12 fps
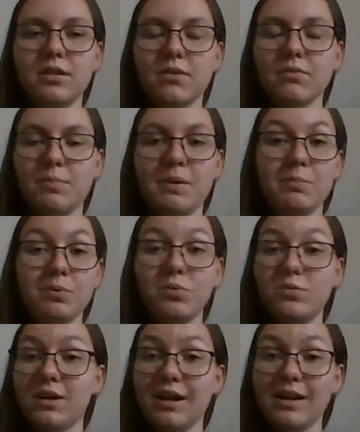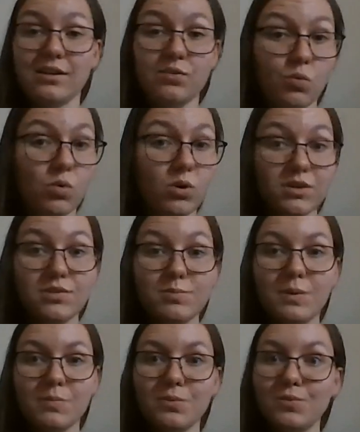there were people who died in wars,
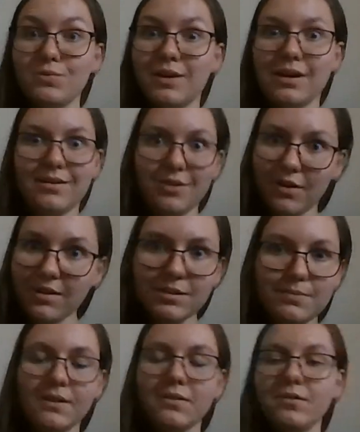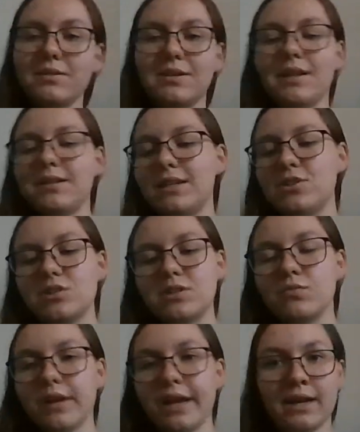people who died in hospitals, and they
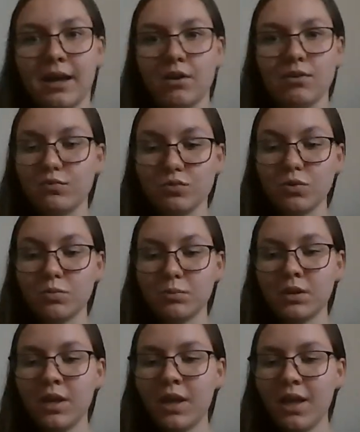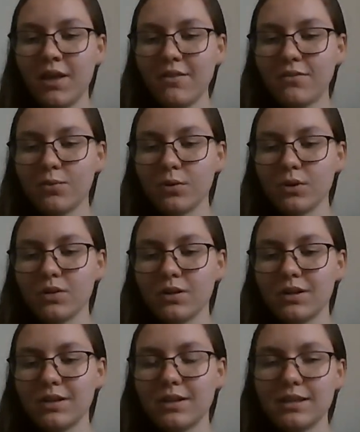just ran out of room
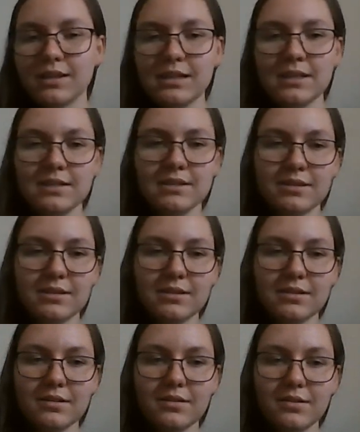for these